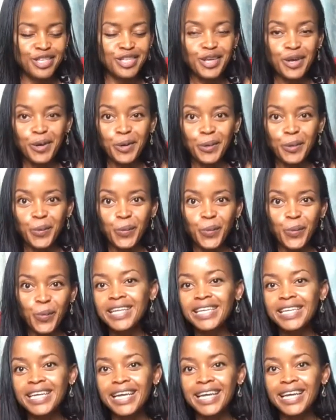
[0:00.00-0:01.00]
So
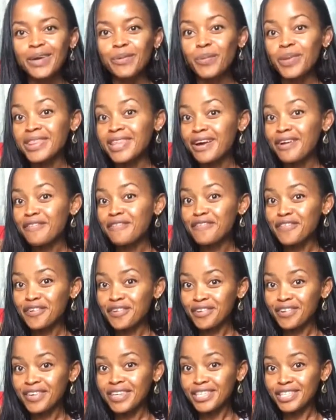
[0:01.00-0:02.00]
without
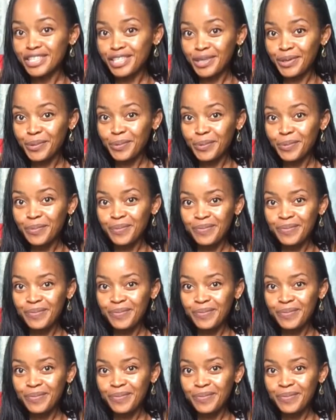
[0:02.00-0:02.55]
further ado,